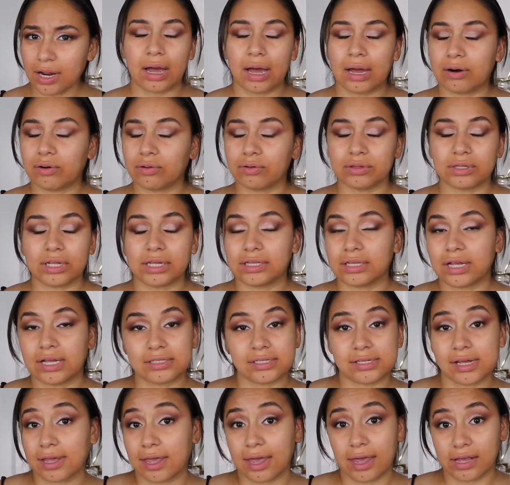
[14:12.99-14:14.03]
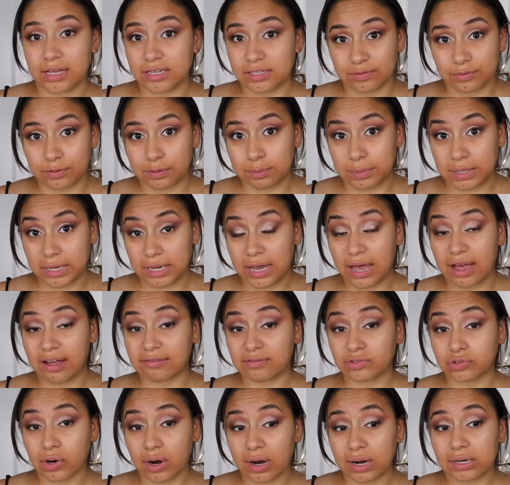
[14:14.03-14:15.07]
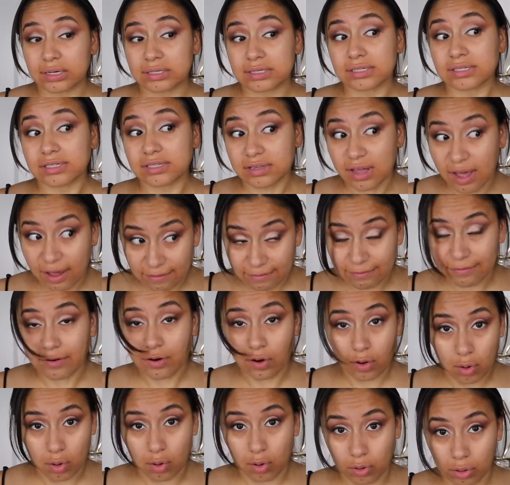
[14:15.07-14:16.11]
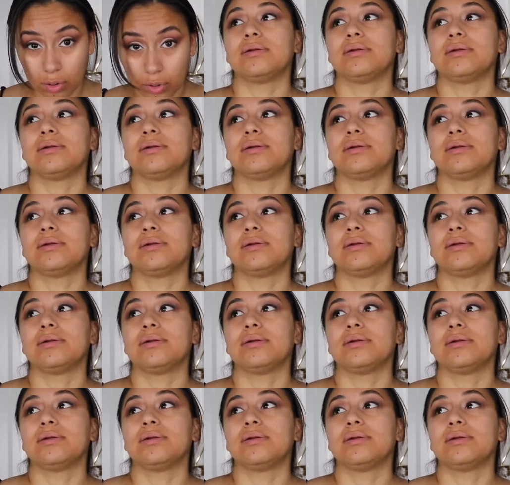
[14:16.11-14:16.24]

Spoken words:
I don't think that's the case for me. I've tried several,